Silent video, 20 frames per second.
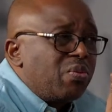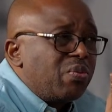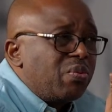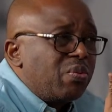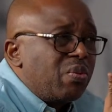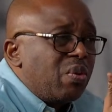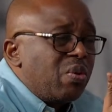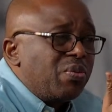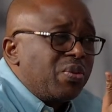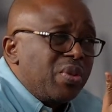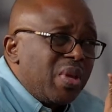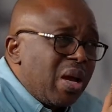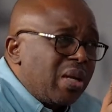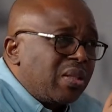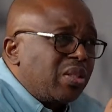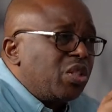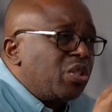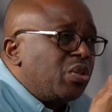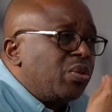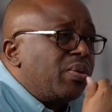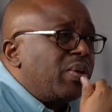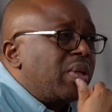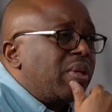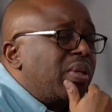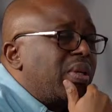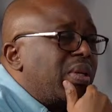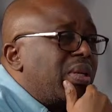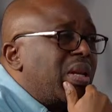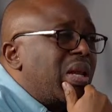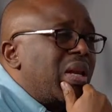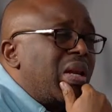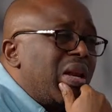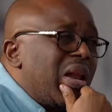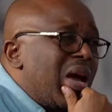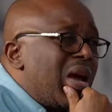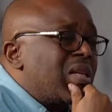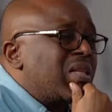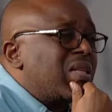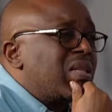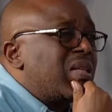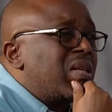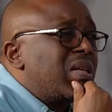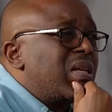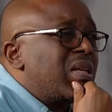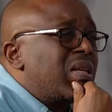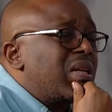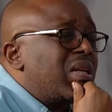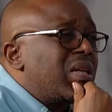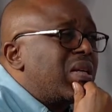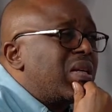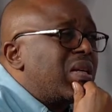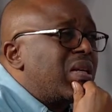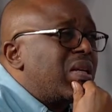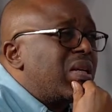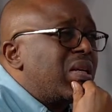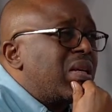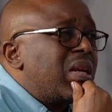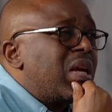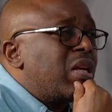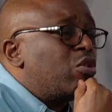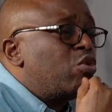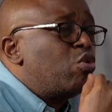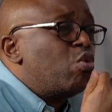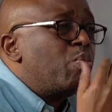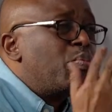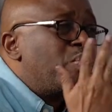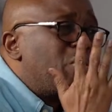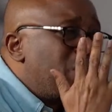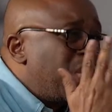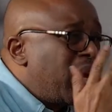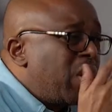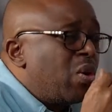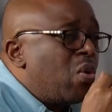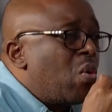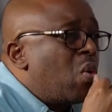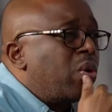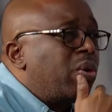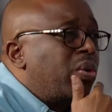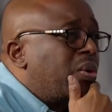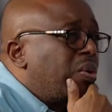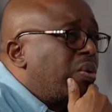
of young children. The last thing that you pray God